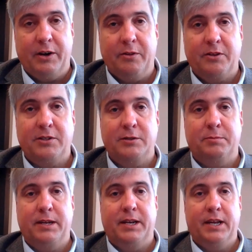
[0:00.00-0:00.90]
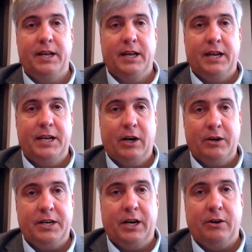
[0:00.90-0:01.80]
I know this has been near
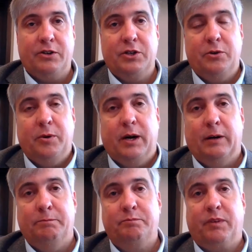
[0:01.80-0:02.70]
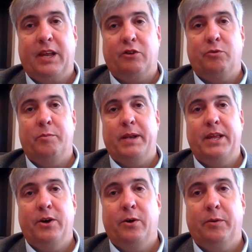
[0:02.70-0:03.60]
and dear to Councilwoman
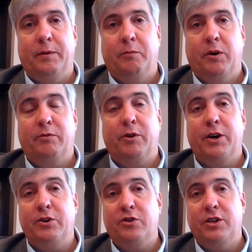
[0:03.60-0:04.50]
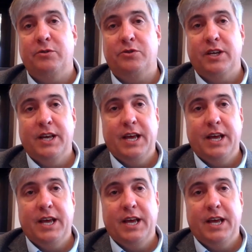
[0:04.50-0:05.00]
Hill and one of her initiatives.